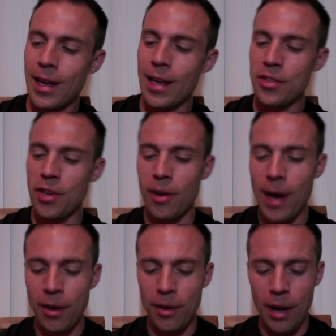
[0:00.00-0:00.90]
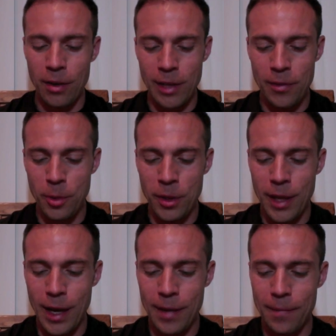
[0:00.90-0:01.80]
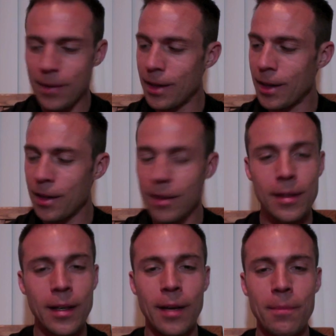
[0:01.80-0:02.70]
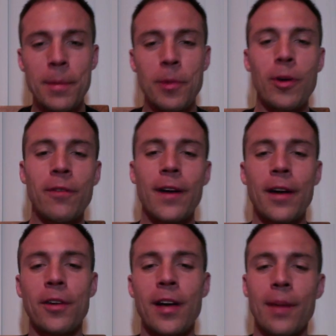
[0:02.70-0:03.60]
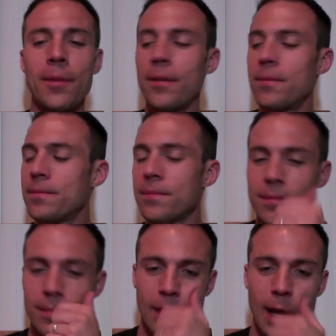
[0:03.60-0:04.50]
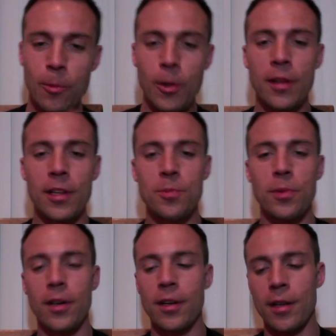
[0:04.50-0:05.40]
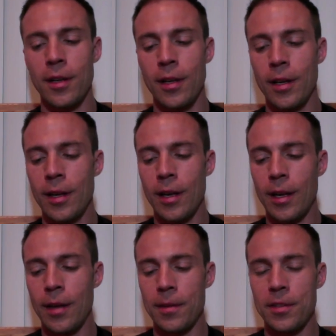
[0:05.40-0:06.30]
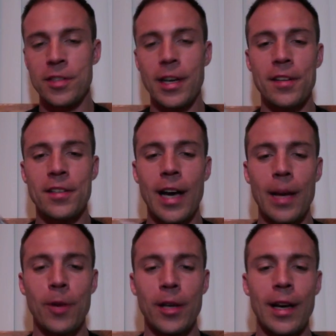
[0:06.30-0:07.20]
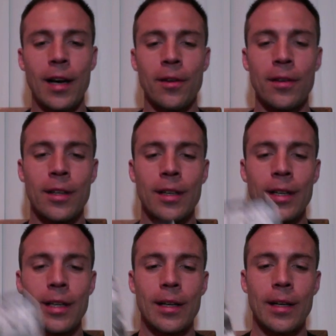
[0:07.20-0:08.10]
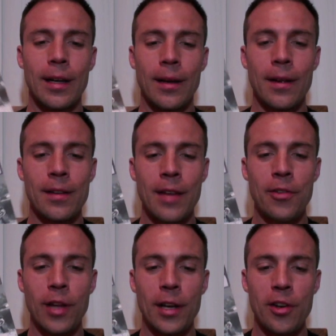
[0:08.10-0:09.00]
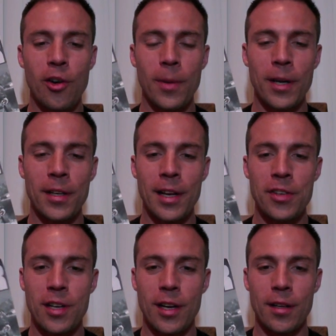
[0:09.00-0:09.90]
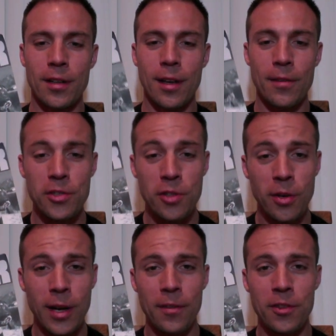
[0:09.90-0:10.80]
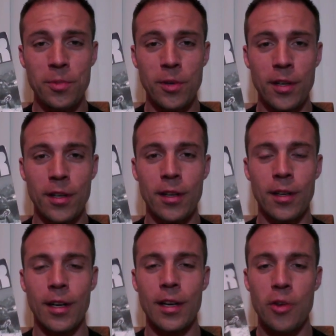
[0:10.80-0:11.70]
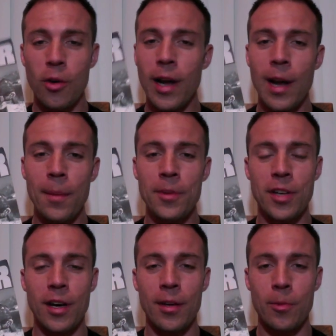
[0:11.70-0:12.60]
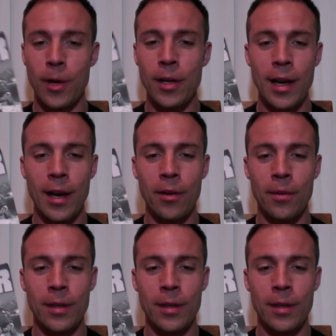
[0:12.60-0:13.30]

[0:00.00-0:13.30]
So I'll leave it with that. Maybe one final comment. I'm reading this book second time right now. Never Let Go by Dan John. If you don't have this book, go to Amazon right now.